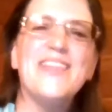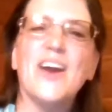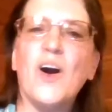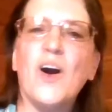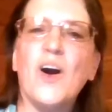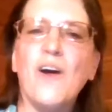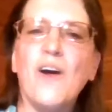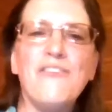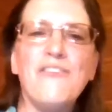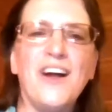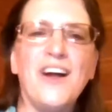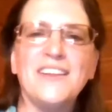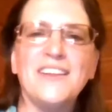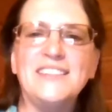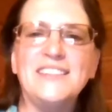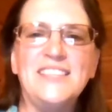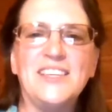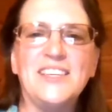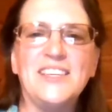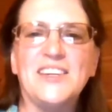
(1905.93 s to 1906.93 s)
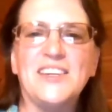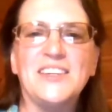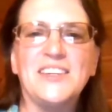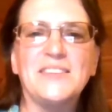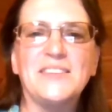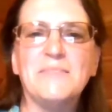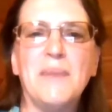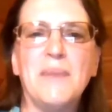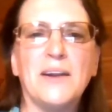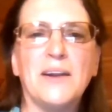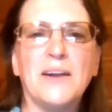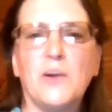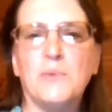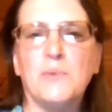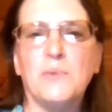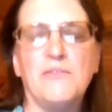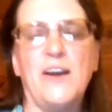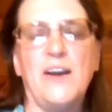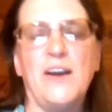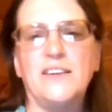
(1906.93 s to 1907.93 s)
they're all volunteer
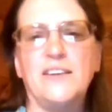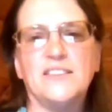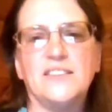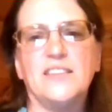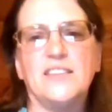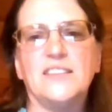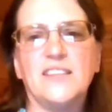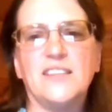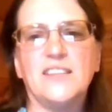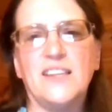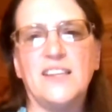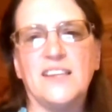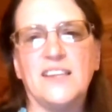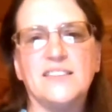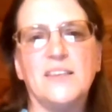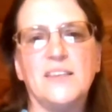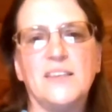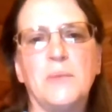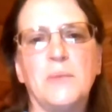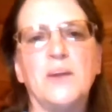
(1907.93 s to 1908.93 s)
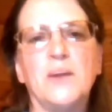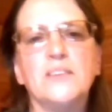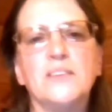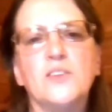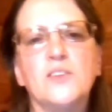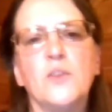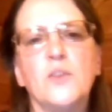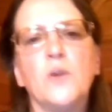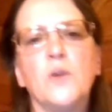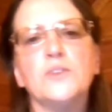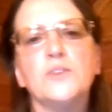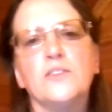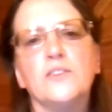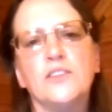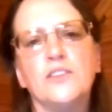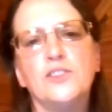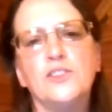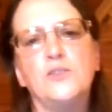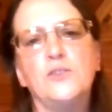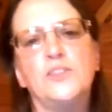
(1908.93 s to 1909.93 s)
medical providers at this clinic in Sunbury. So those are
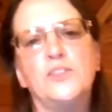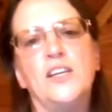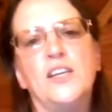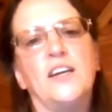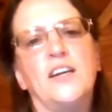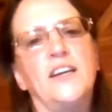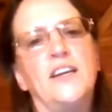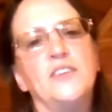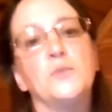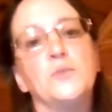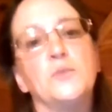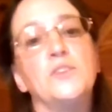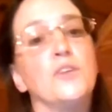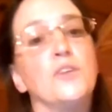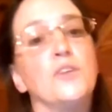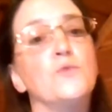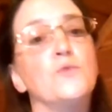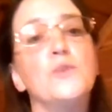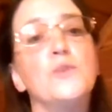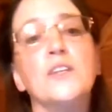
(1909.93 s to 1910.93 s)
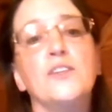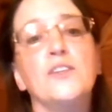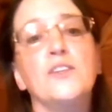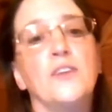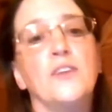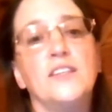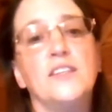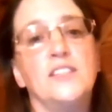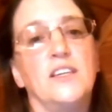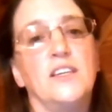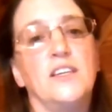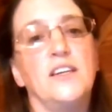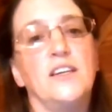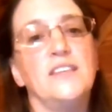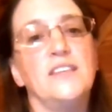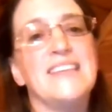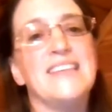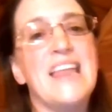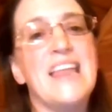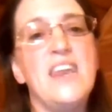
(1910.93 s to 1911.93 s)
the two charities, which are really great
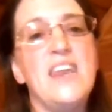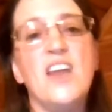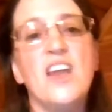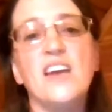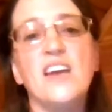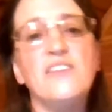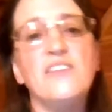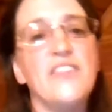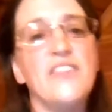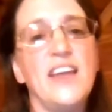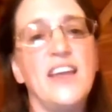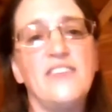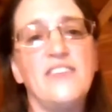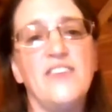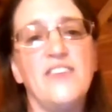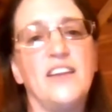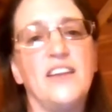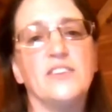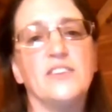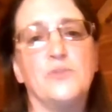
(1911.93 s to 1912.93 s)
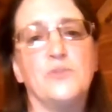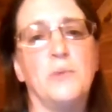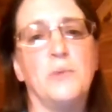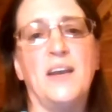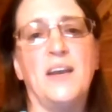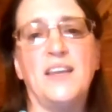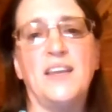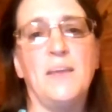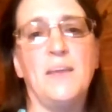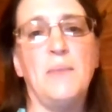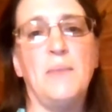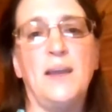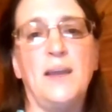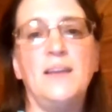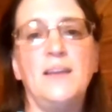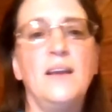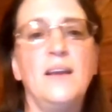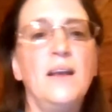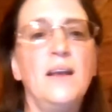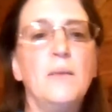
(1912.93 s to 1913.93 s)
charities. None of that event is for my
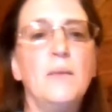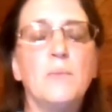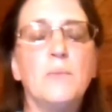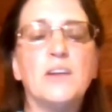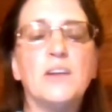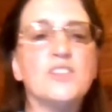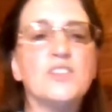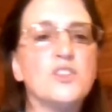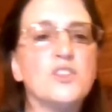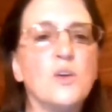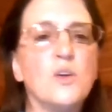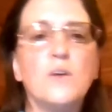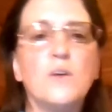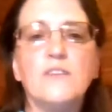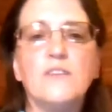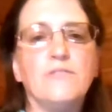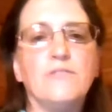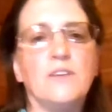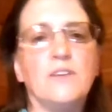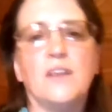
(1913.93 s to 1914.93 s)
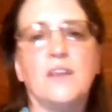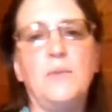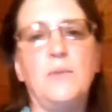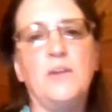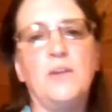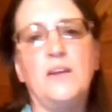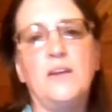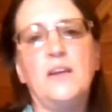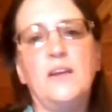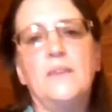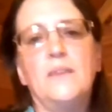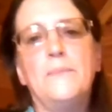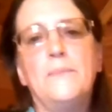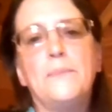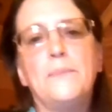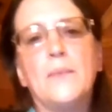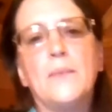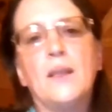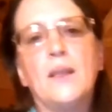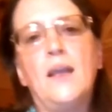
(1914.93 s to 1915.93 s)
campaign, but it's so good for the community.
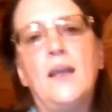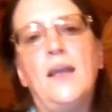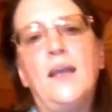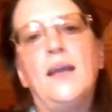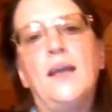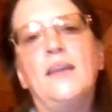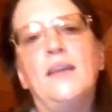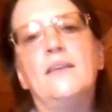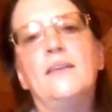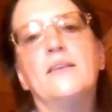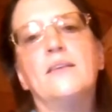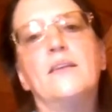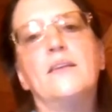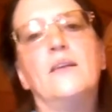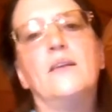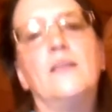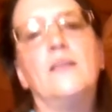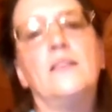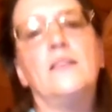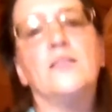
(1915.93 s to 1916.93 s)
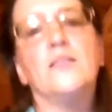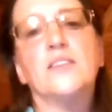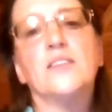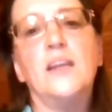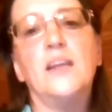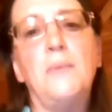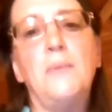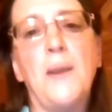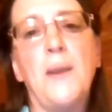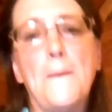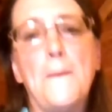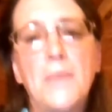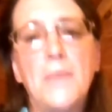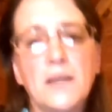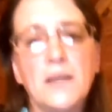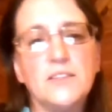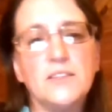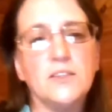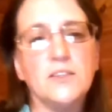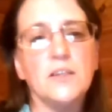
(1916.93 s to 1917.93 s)
And there's going to be a
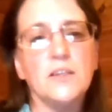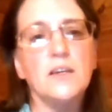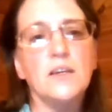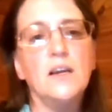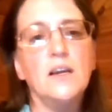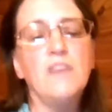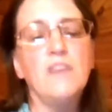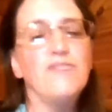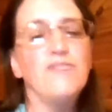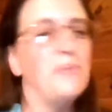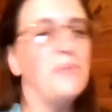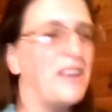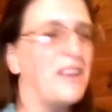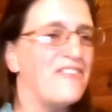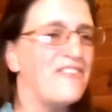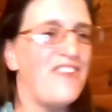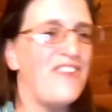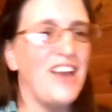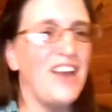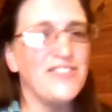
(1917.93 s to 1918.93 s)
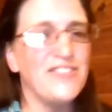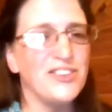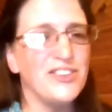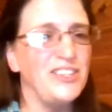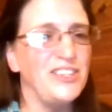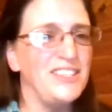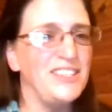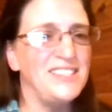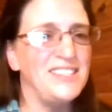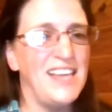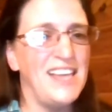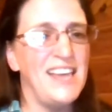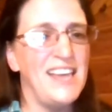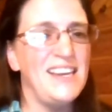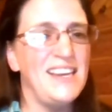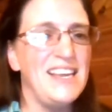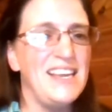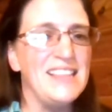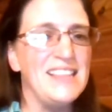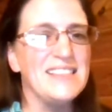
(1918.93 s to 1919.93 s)
mixer from like 5:30 to
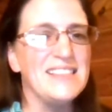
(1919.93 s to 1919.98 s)
10